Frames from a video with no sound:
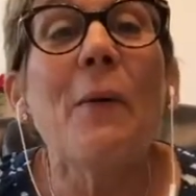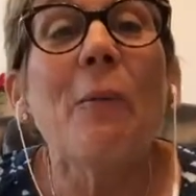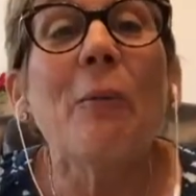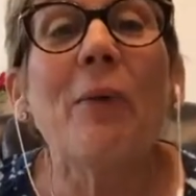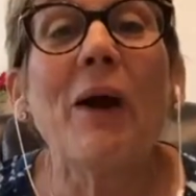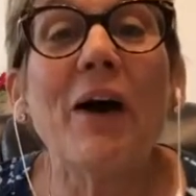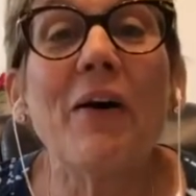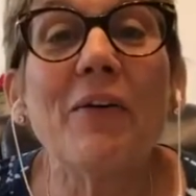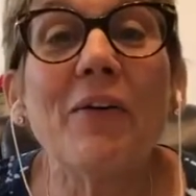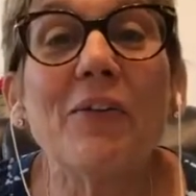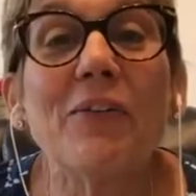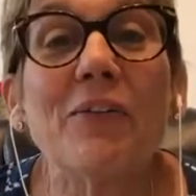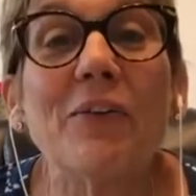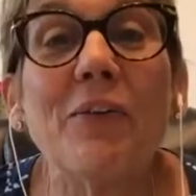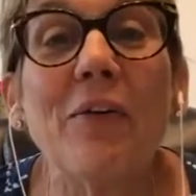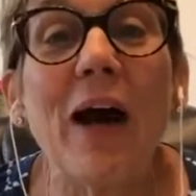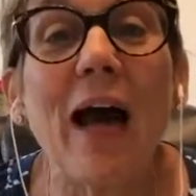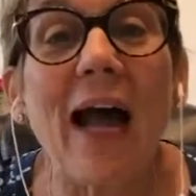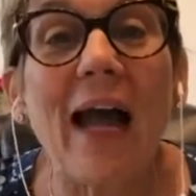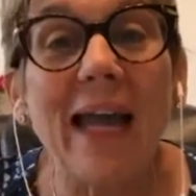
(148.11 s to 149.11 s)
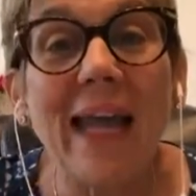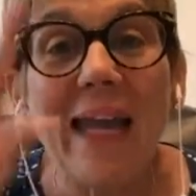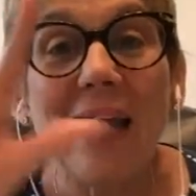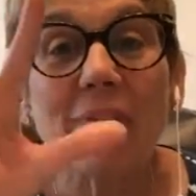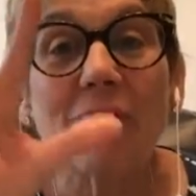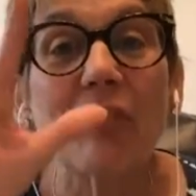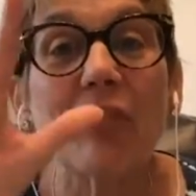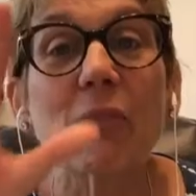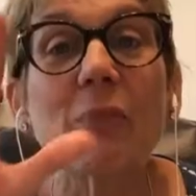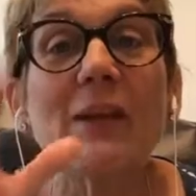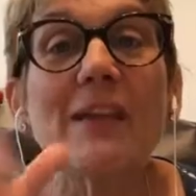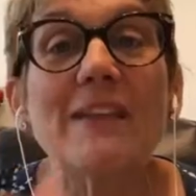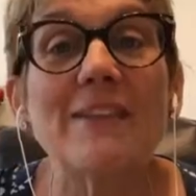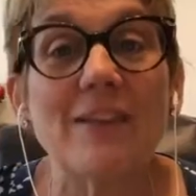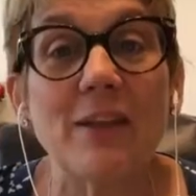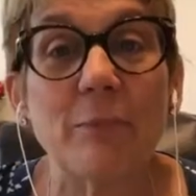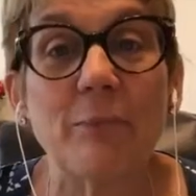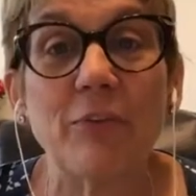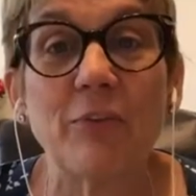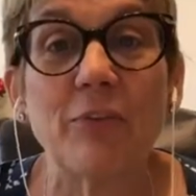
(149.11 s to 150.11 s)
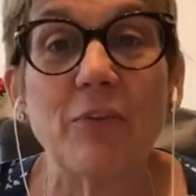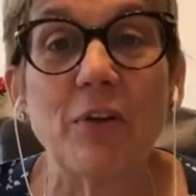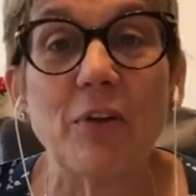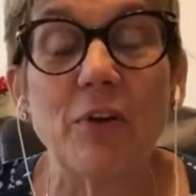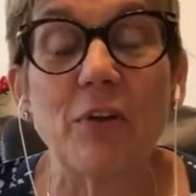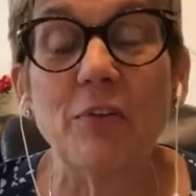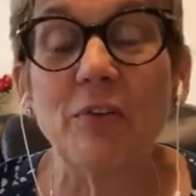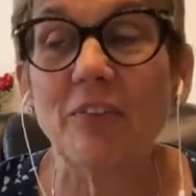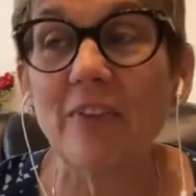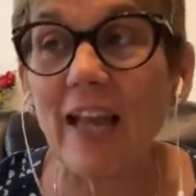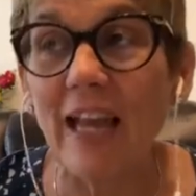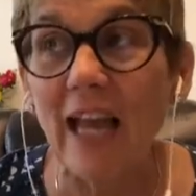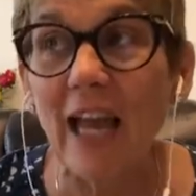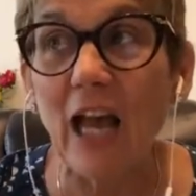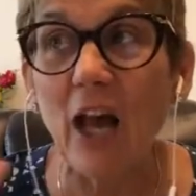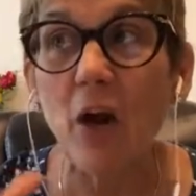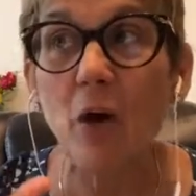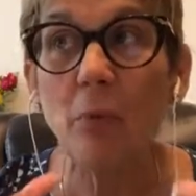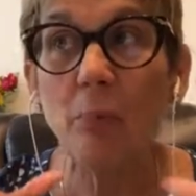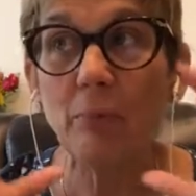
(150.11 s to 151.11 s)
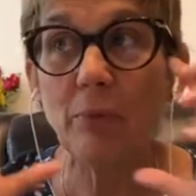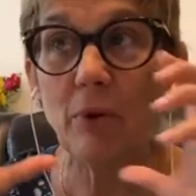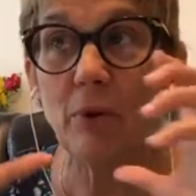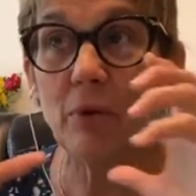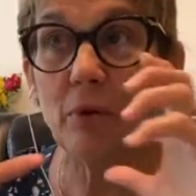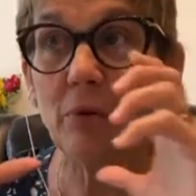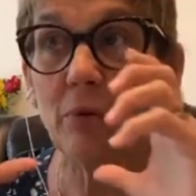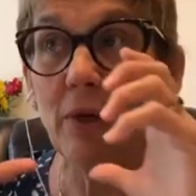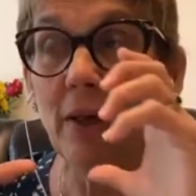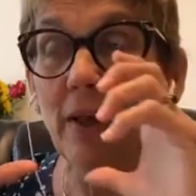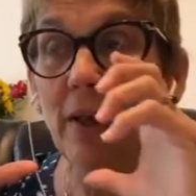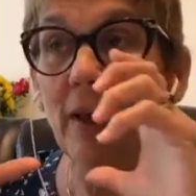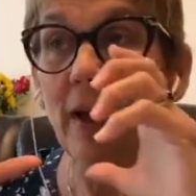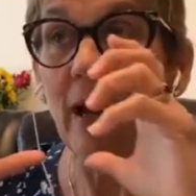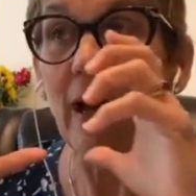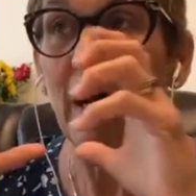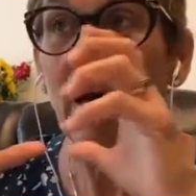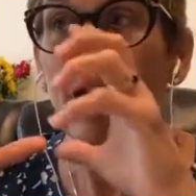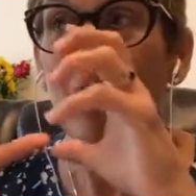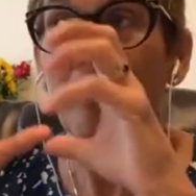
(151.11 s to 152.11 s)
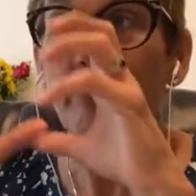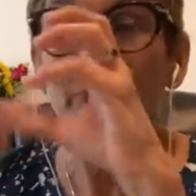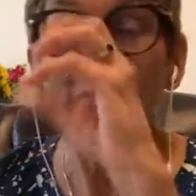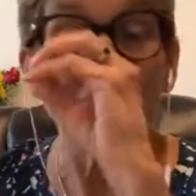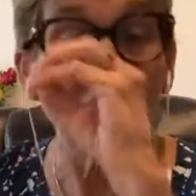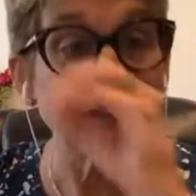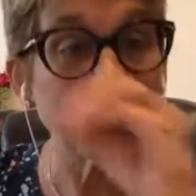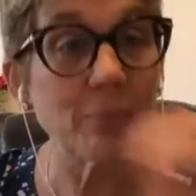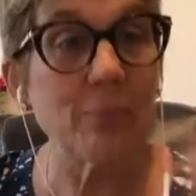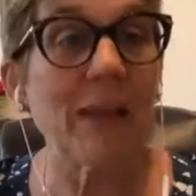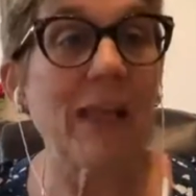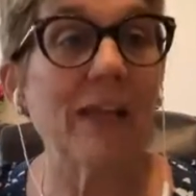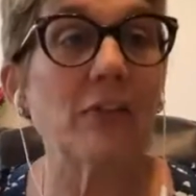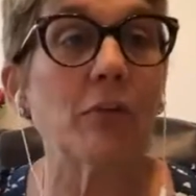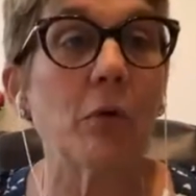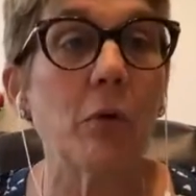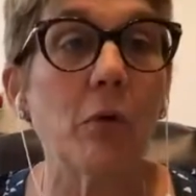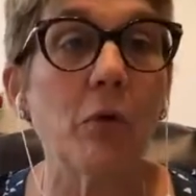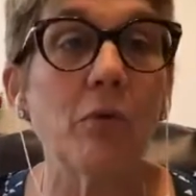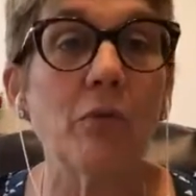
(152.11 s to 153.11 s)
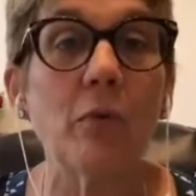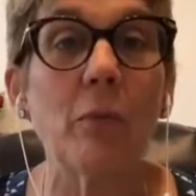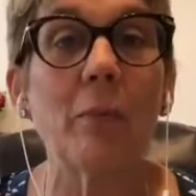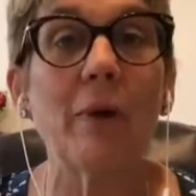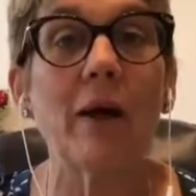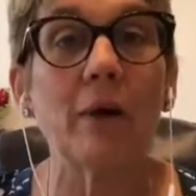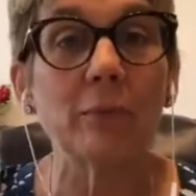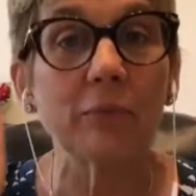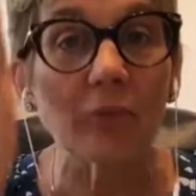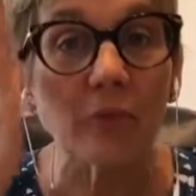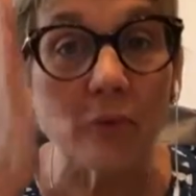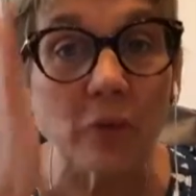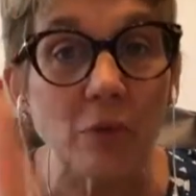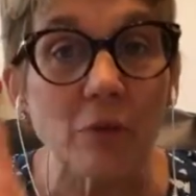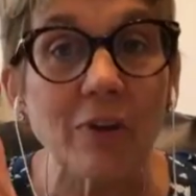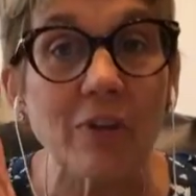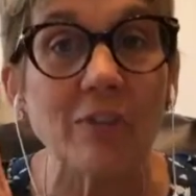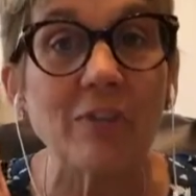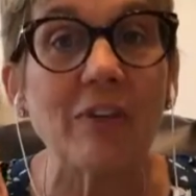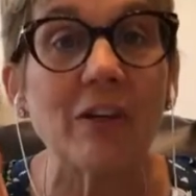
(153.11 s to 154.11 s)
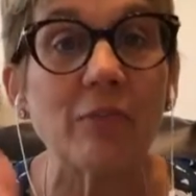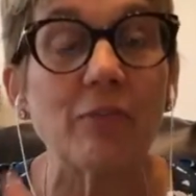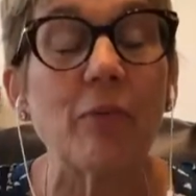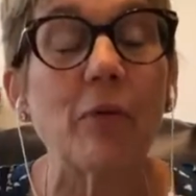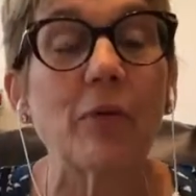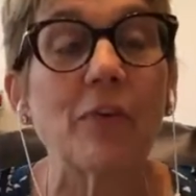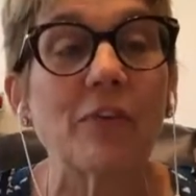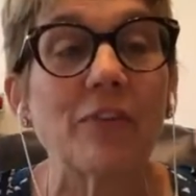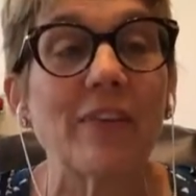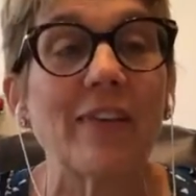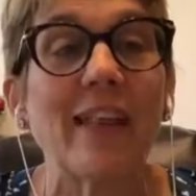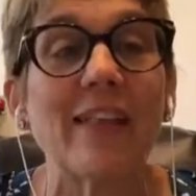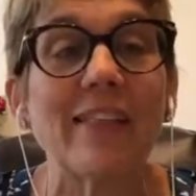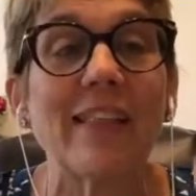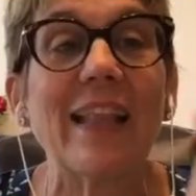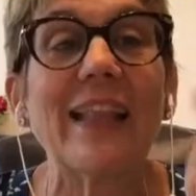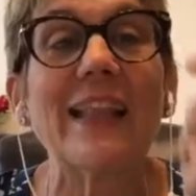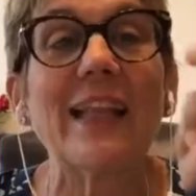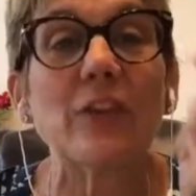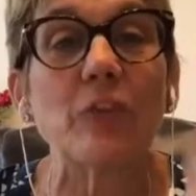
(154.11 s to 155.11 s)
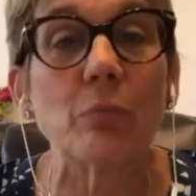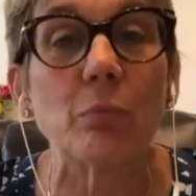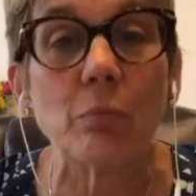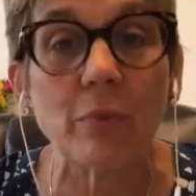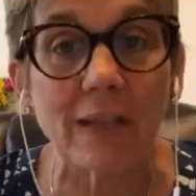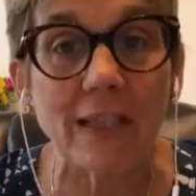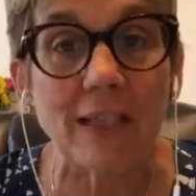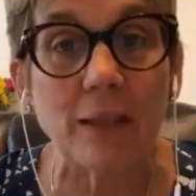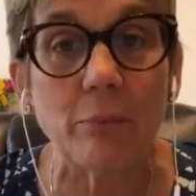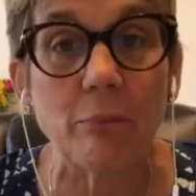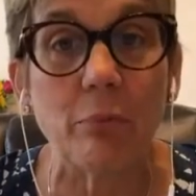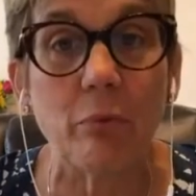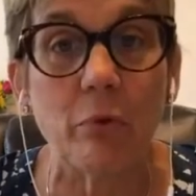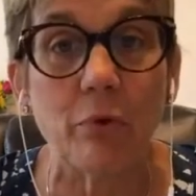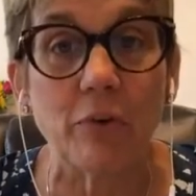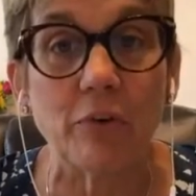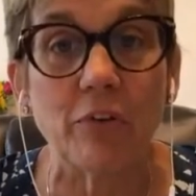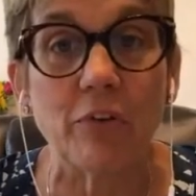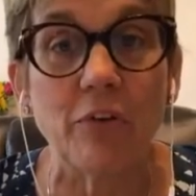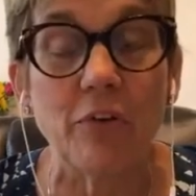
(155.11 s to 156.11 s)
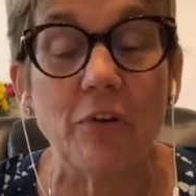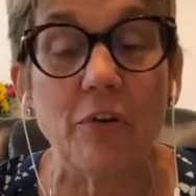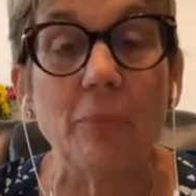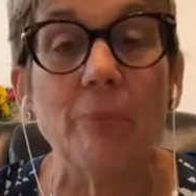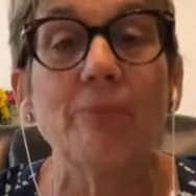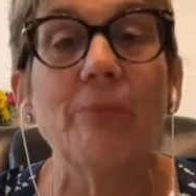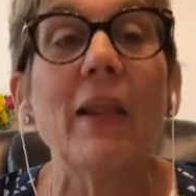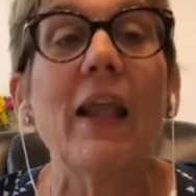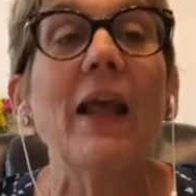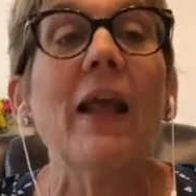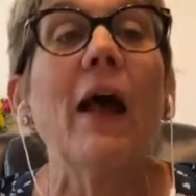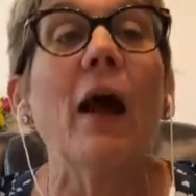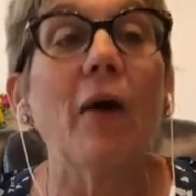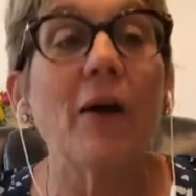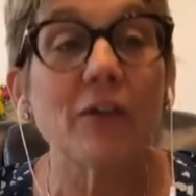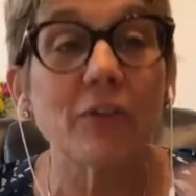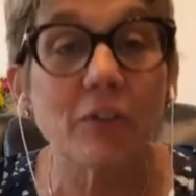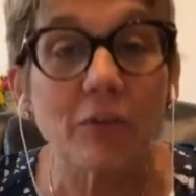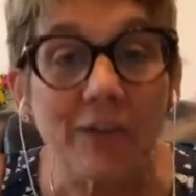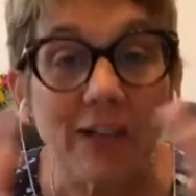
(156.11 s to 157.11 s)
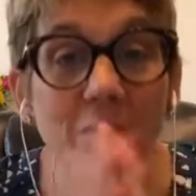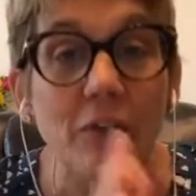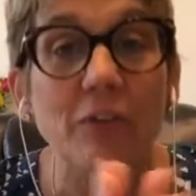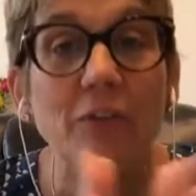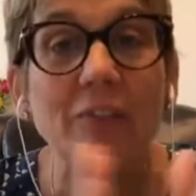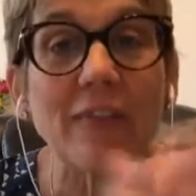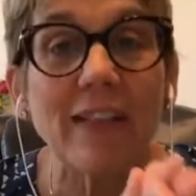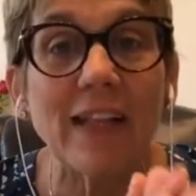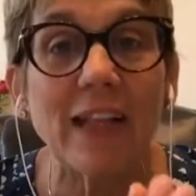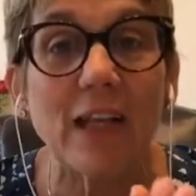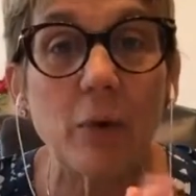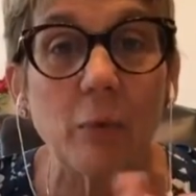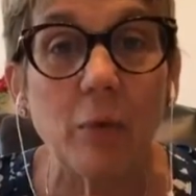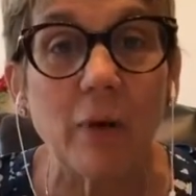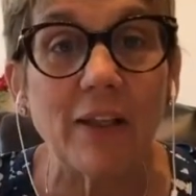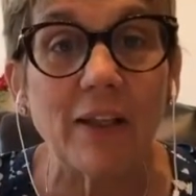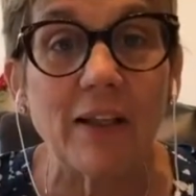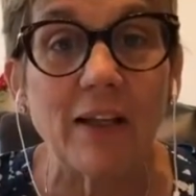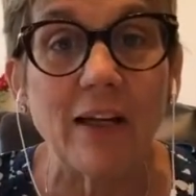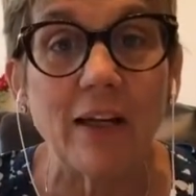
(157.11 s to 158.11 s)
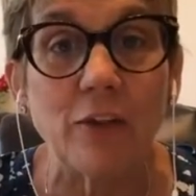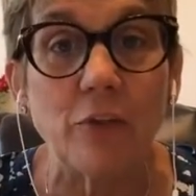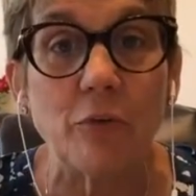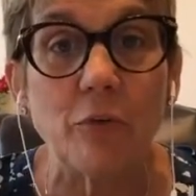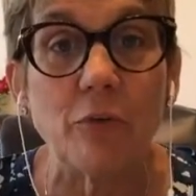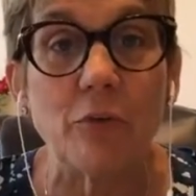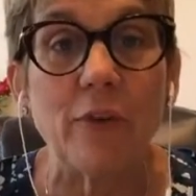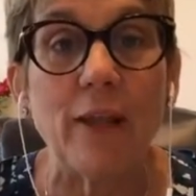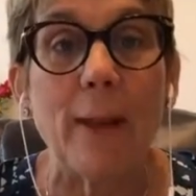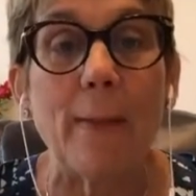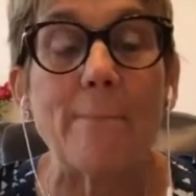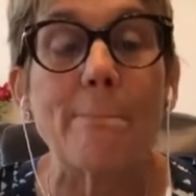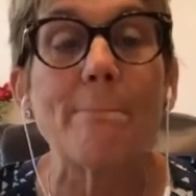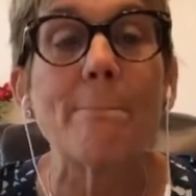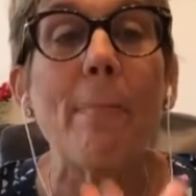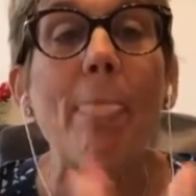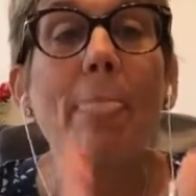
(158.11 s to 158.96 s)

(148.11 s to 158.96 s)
Well, so I have 3 tips for you to help you dismantle overwhelm so you can stay focused on the thing that's really important to you. All right, so here's the thing I want you to understand.